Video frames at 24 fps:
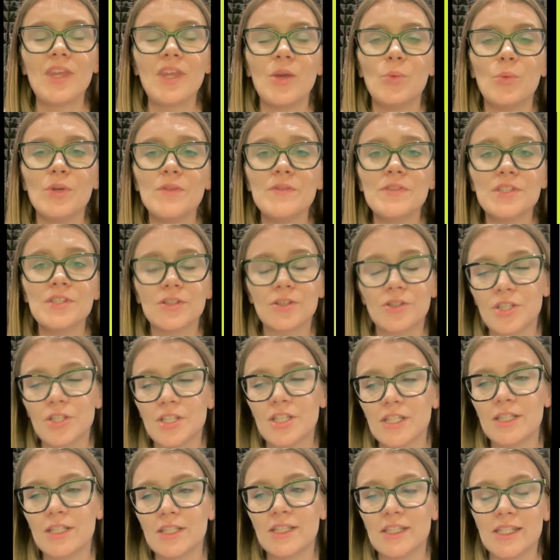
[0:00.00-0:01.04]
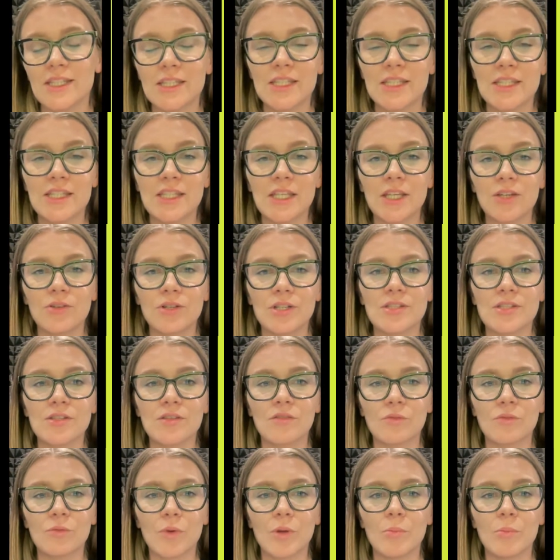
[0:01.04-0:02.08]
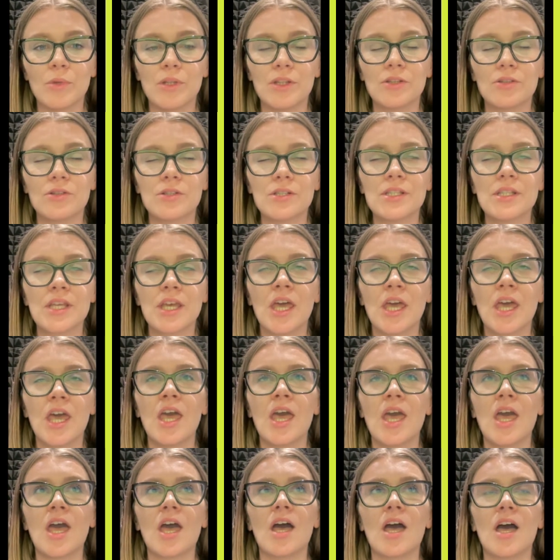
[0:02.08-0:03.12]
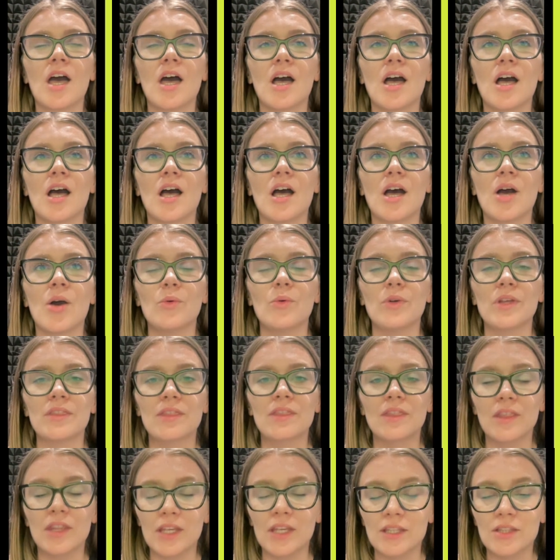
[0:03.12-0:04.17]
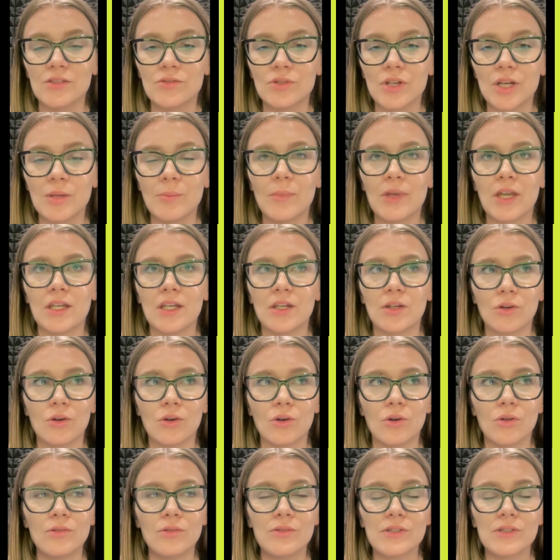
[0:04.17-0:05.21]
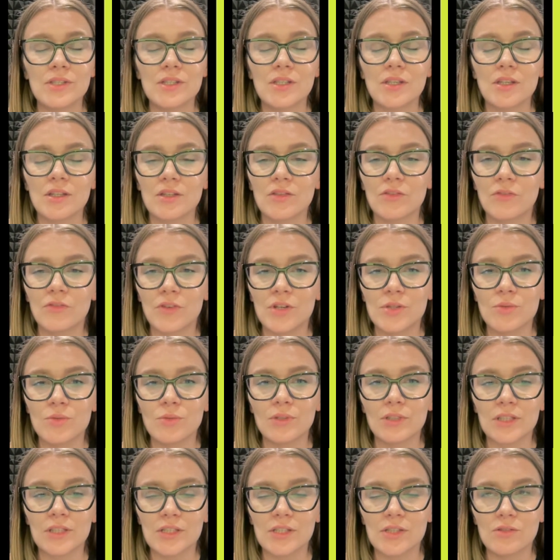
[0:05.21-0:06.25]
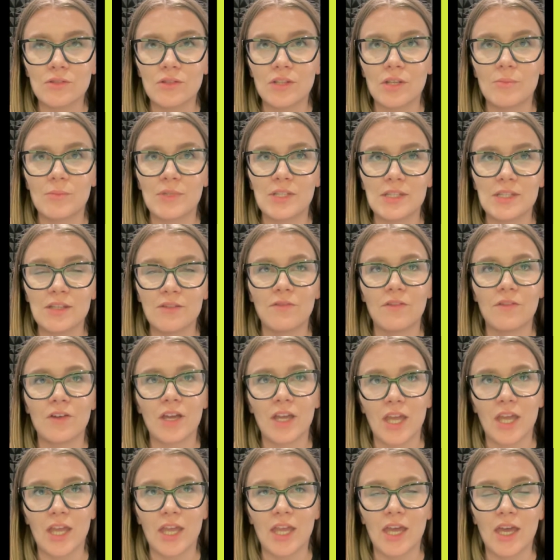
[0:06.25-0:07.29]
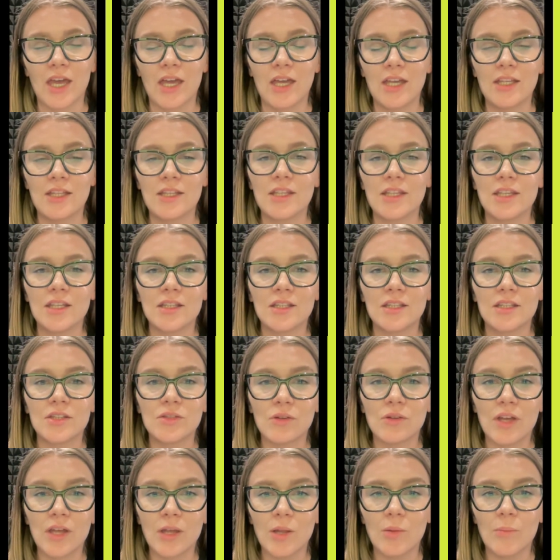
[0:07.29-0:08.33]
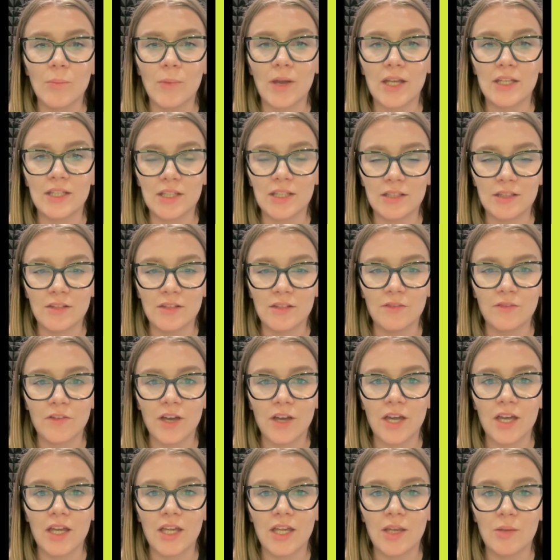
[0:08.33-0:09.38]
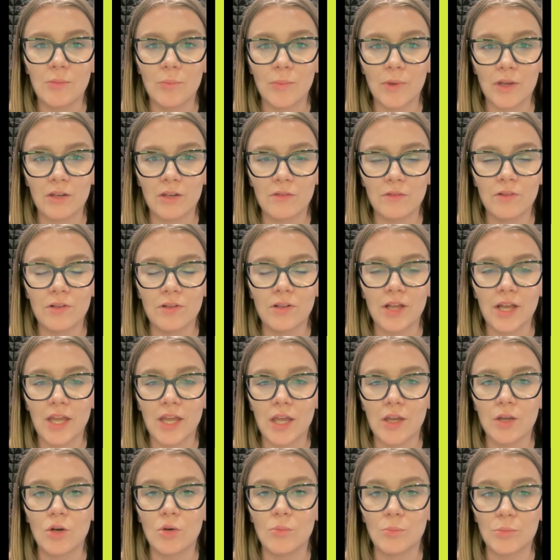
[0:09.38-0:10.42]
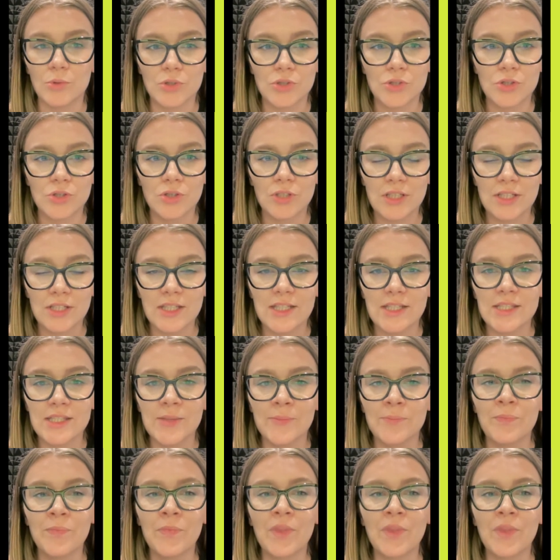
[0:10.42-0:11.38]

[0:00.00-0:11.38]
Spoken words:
We've started this series of webinars with like 3 main goals. The first one is to demystify AI, then to help identify impactful AI opportunities